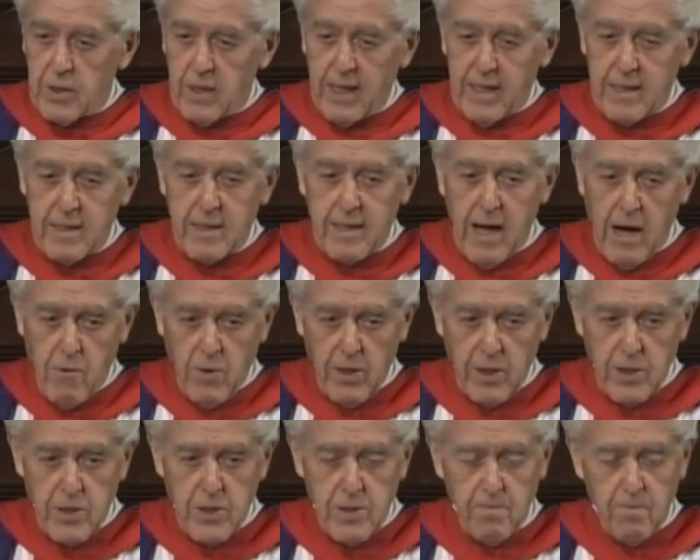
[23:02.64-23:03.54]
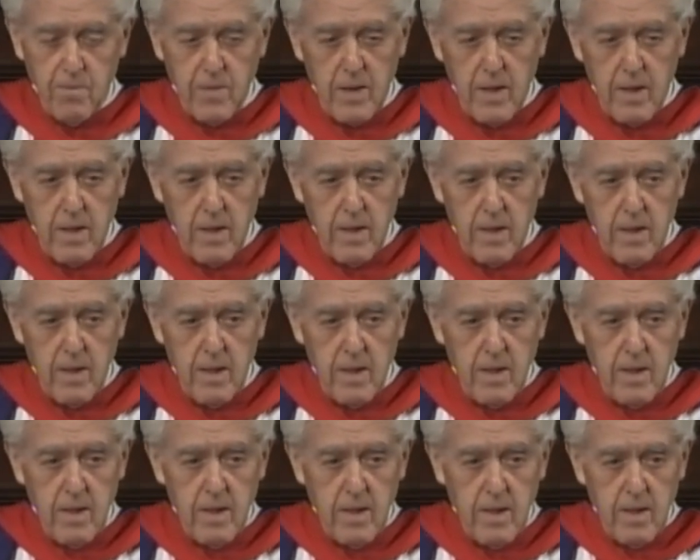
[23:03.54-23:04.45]
and courage
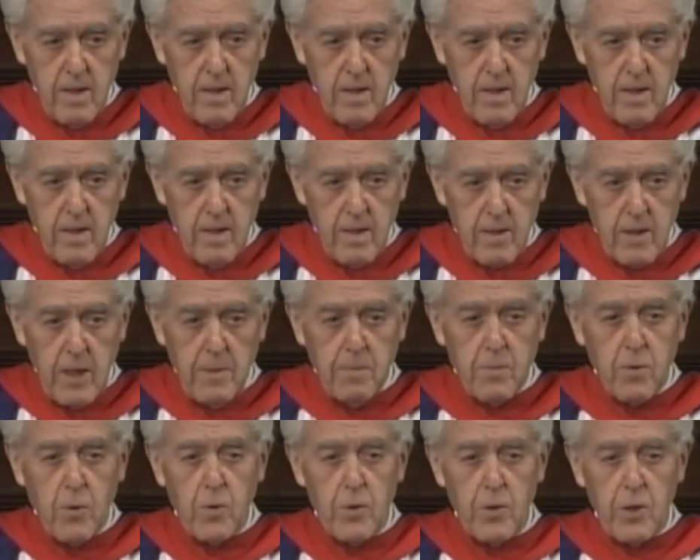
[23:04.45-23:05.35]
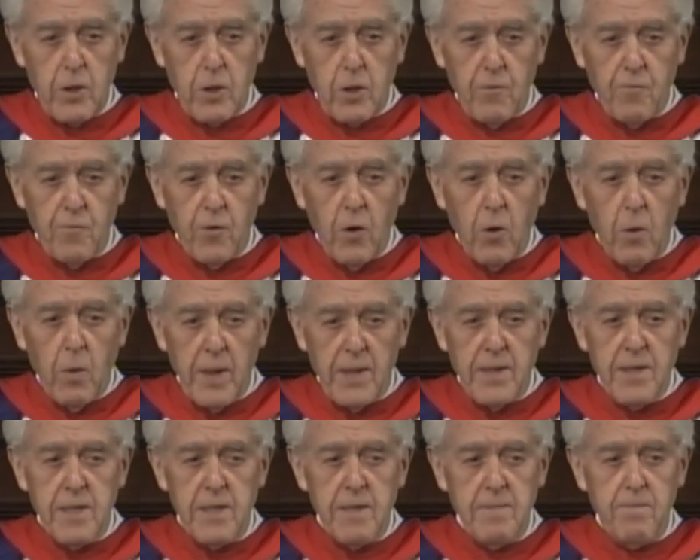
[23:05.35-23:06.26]
keep calling you forward.
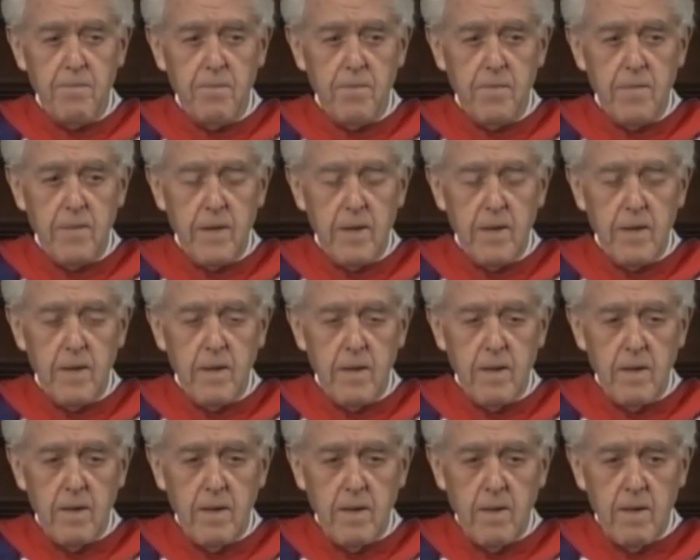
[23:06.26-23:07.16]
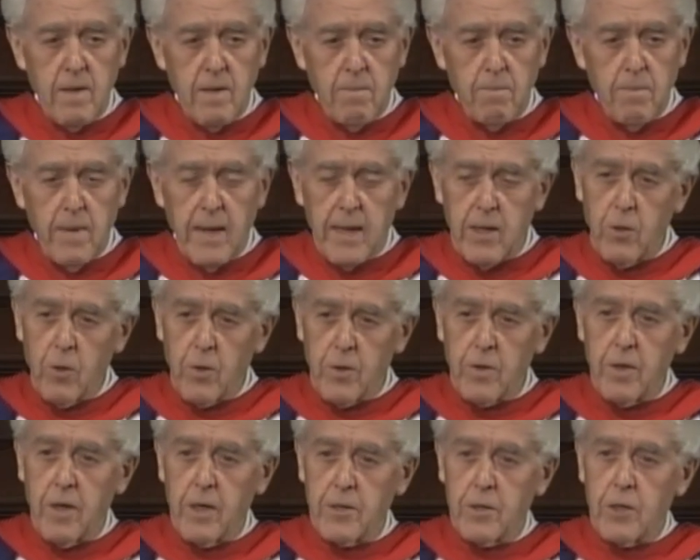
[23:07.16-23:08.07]
May your
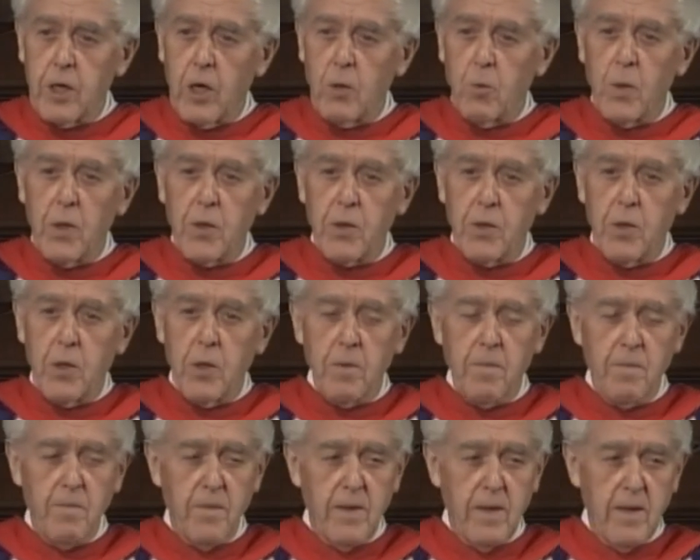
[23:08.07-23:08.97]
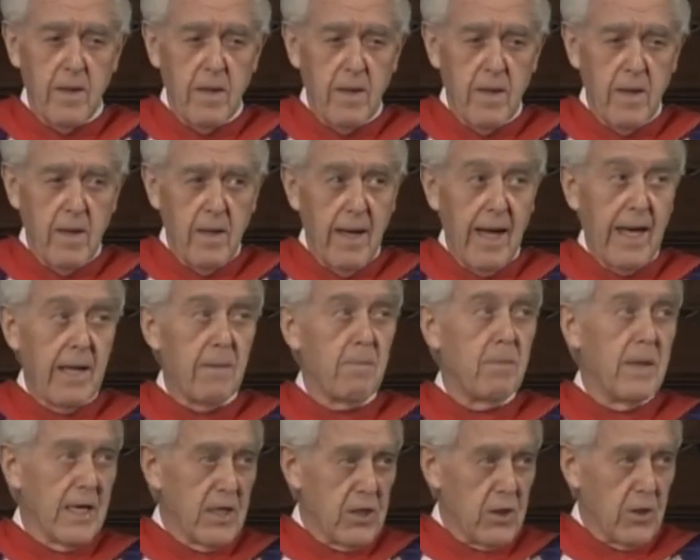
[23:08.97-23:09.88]
God go with you and
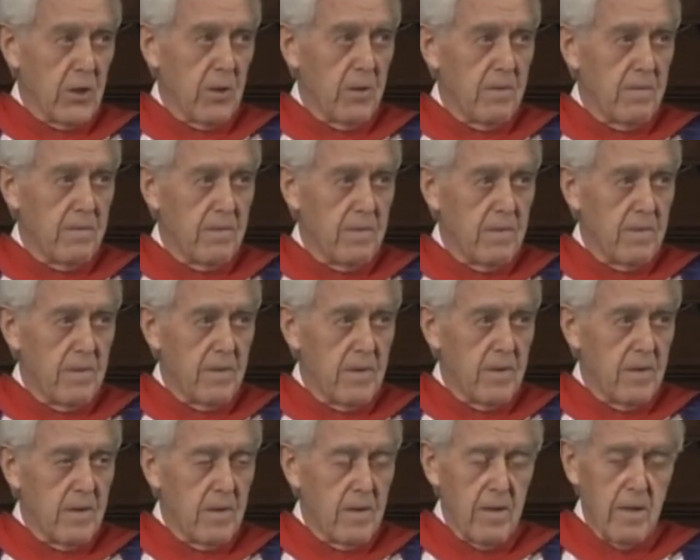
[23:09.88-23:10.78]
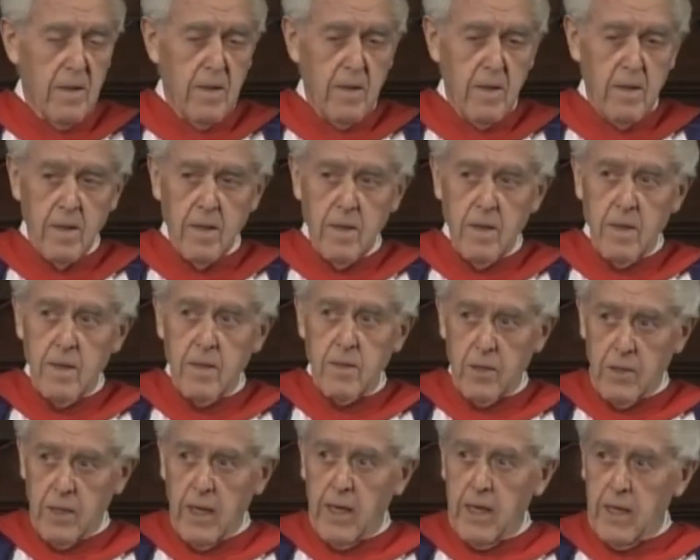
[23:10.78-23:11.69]
bless you
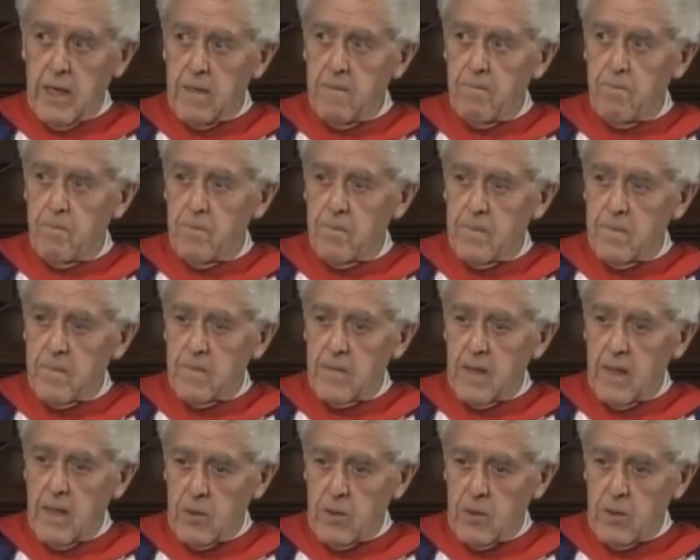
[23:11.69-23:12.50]
today and